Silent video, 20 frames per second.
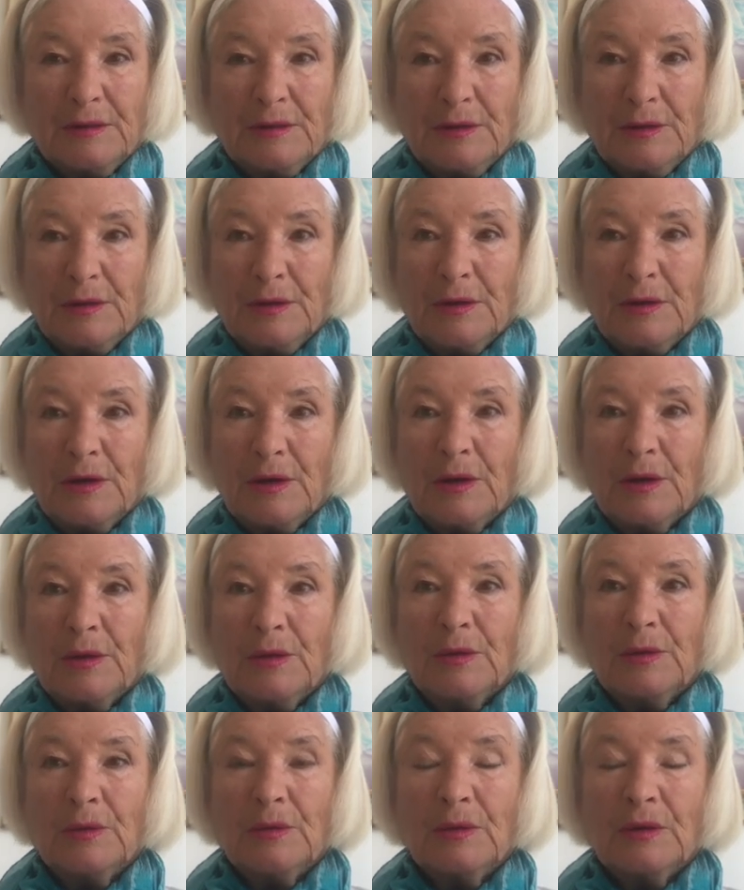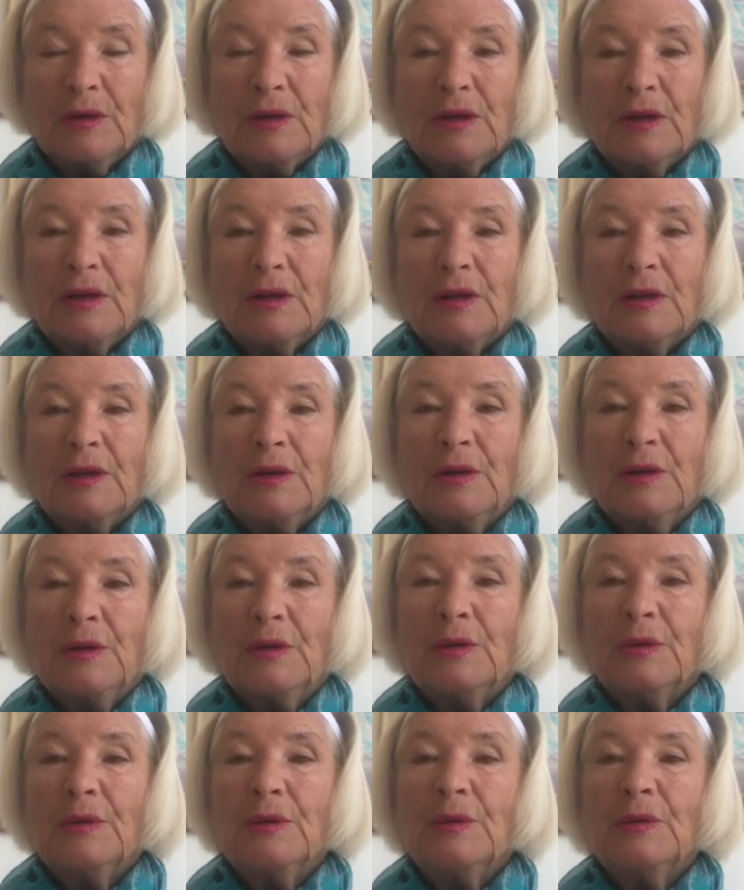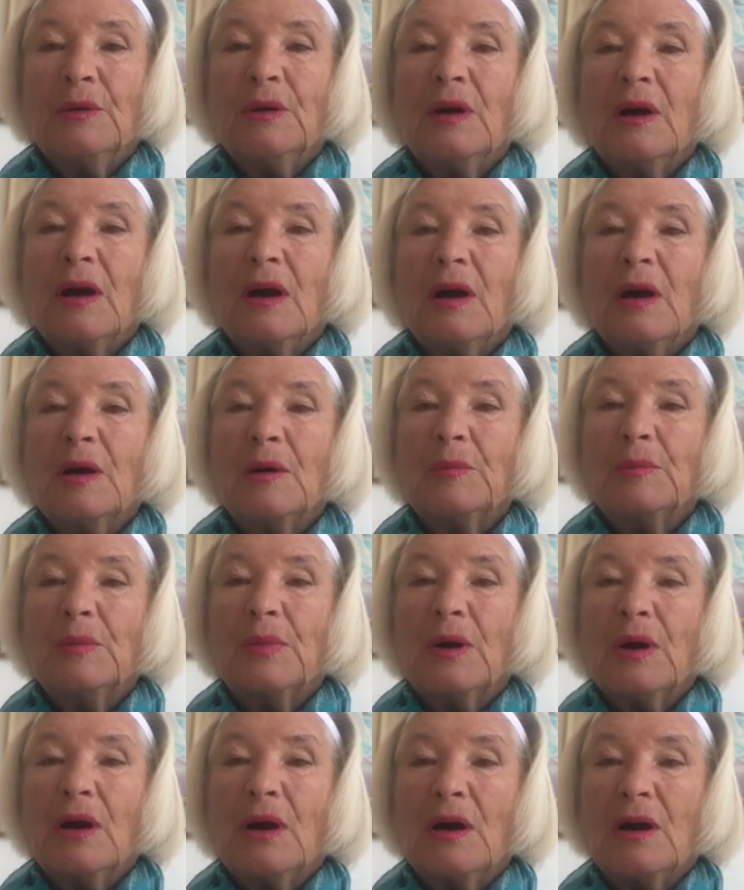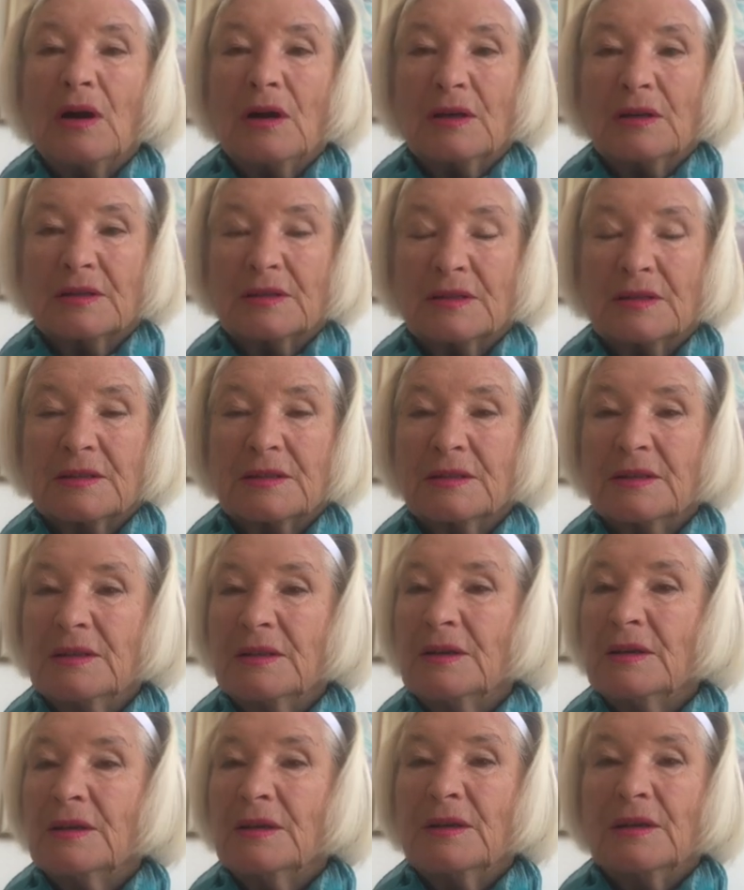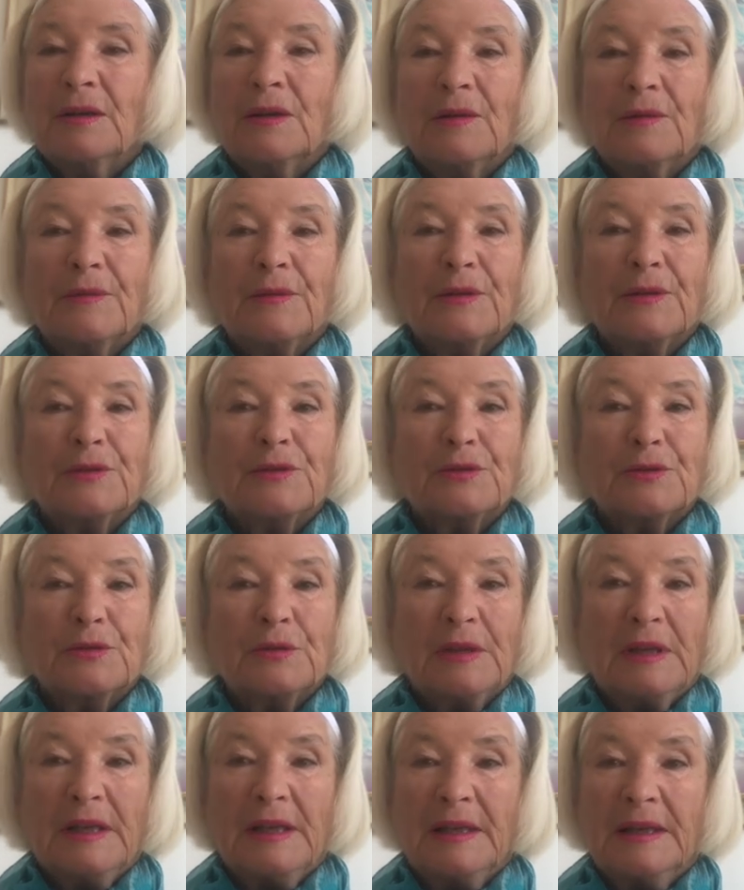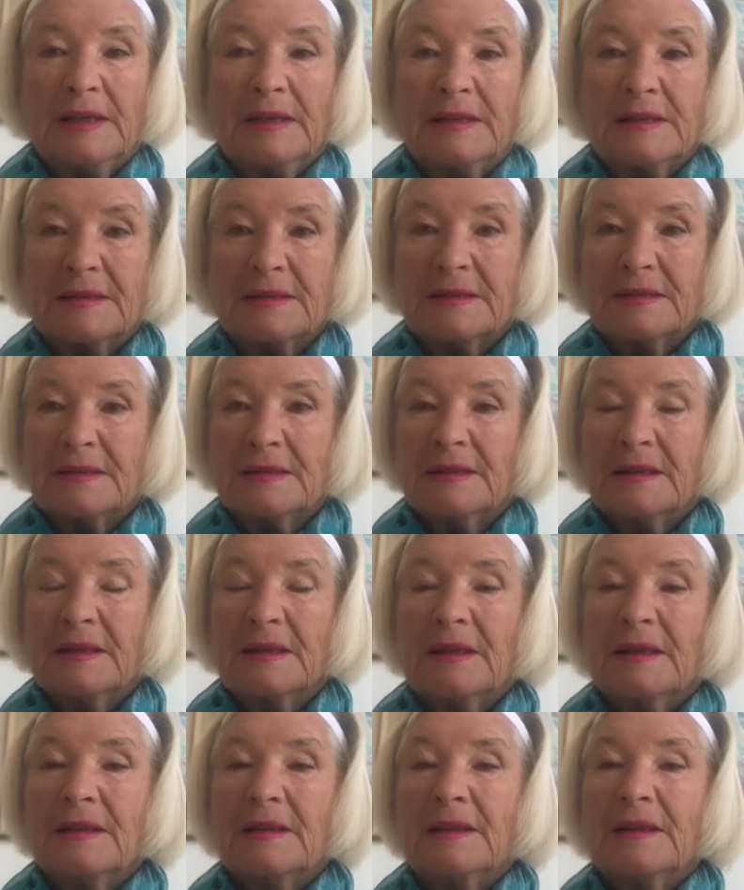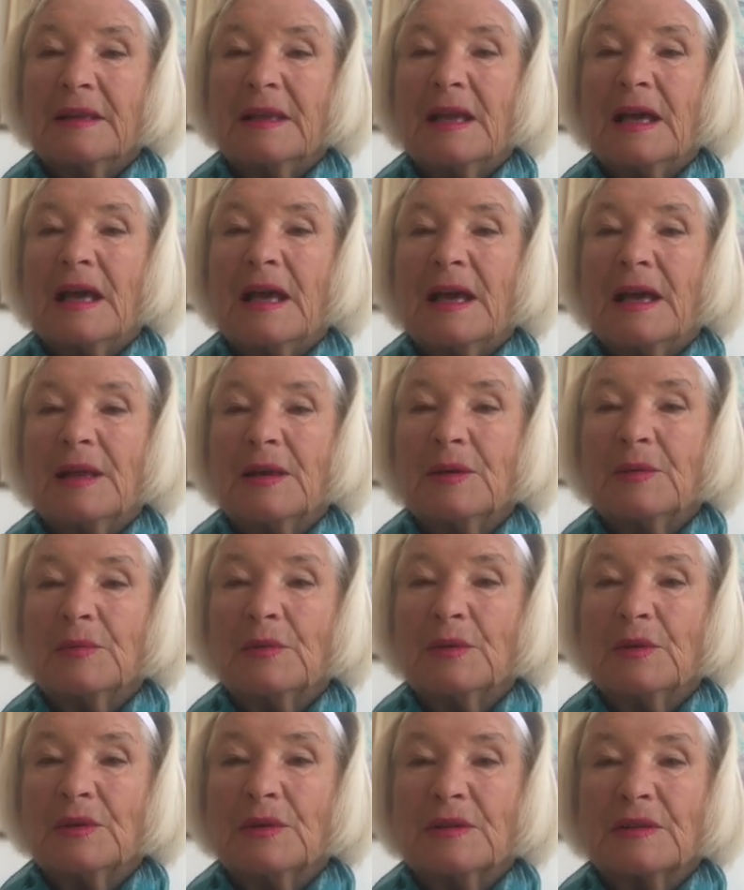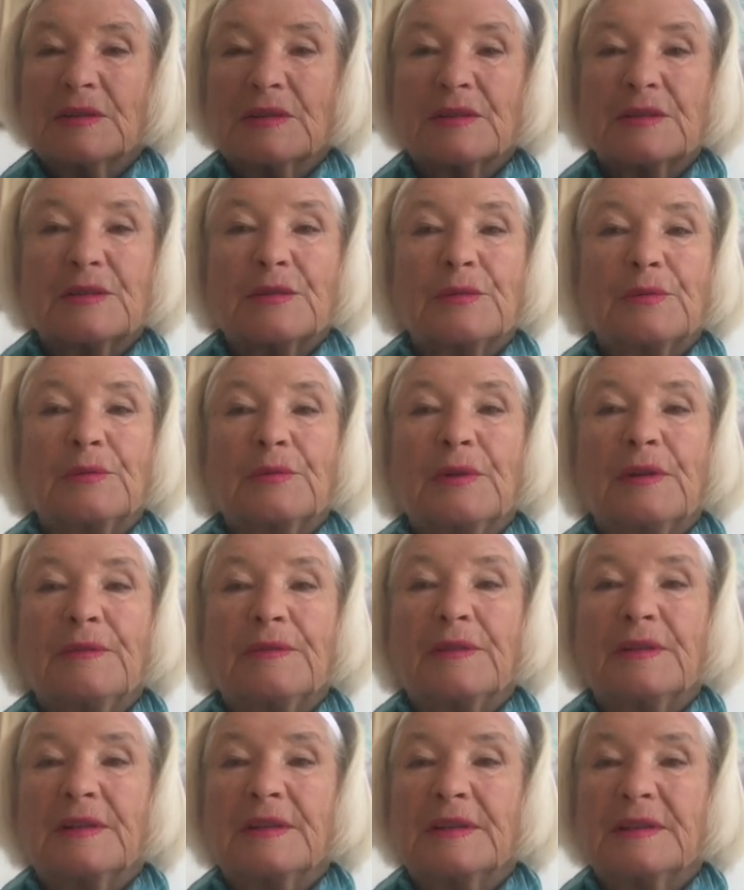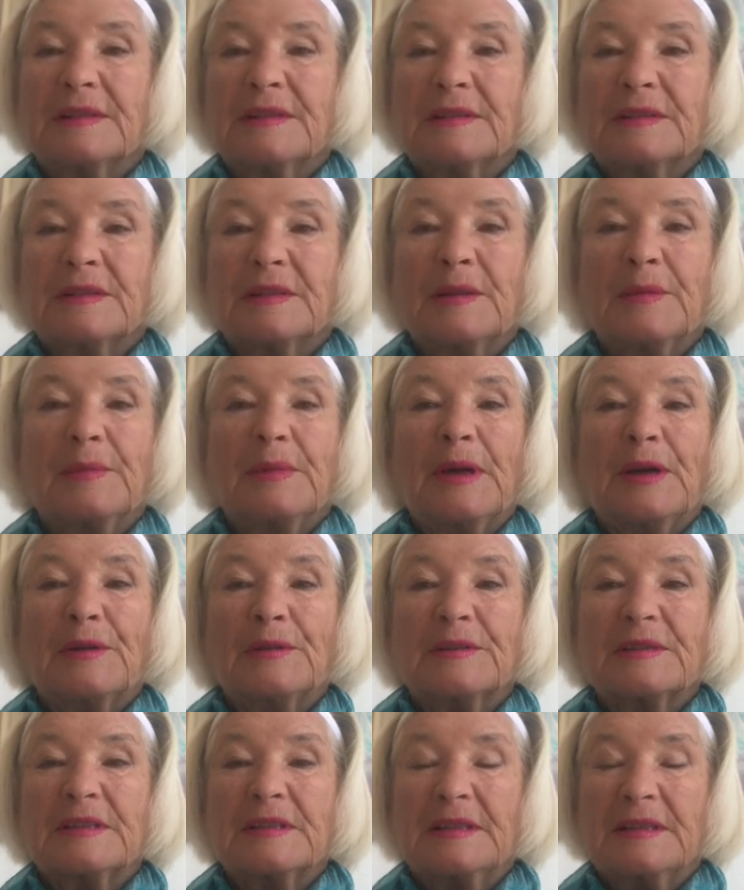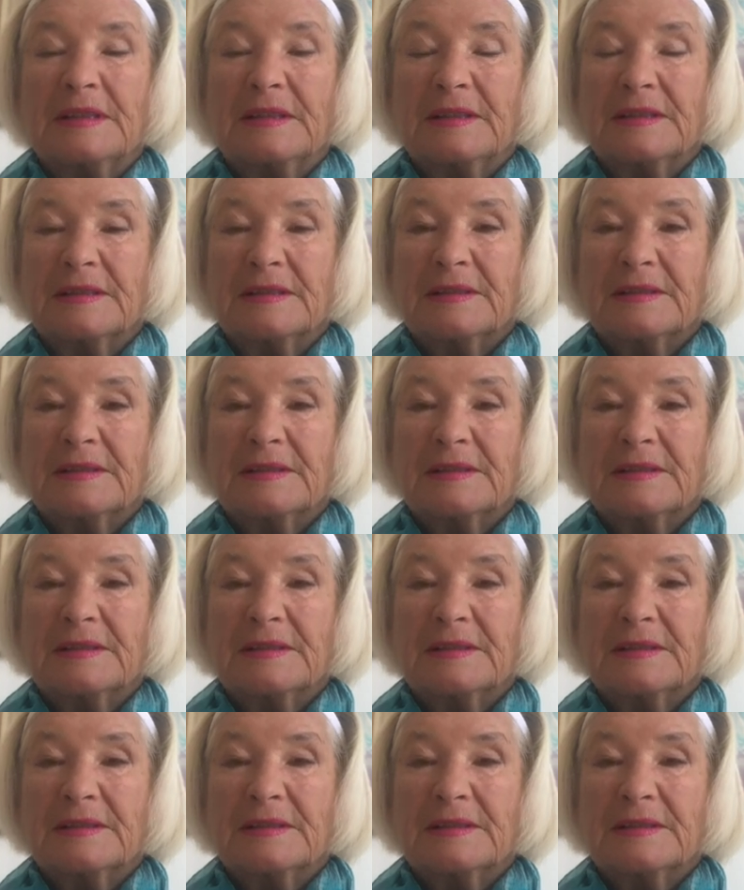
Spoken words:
Know you are part of the trees, the animals, the rivers, the mountains.